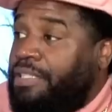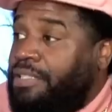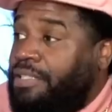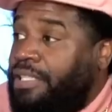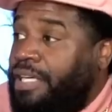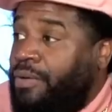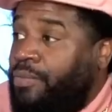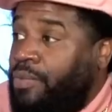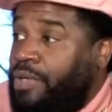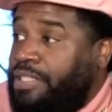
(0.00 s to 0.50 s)

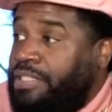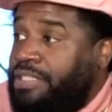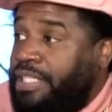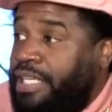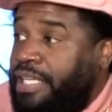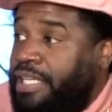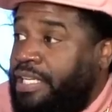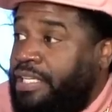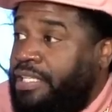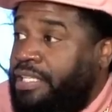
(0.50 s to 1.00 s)
comic at
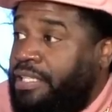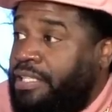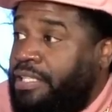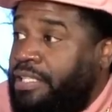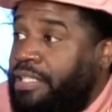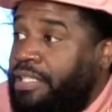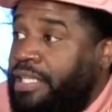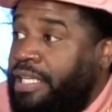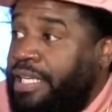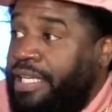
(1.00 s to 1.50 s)
one time,
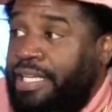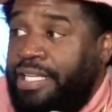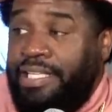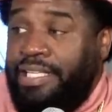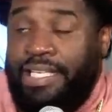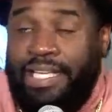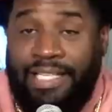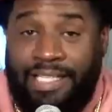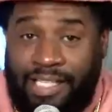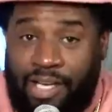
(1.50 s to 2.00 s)

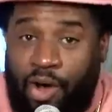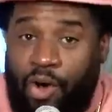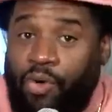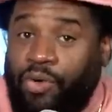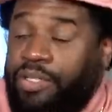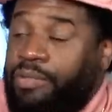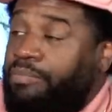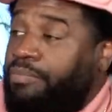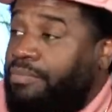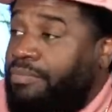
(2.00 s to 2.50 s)
and they
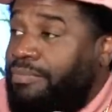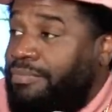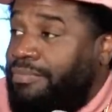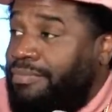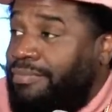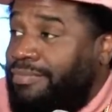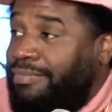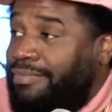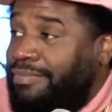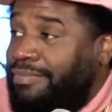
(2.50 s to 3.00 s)
caught him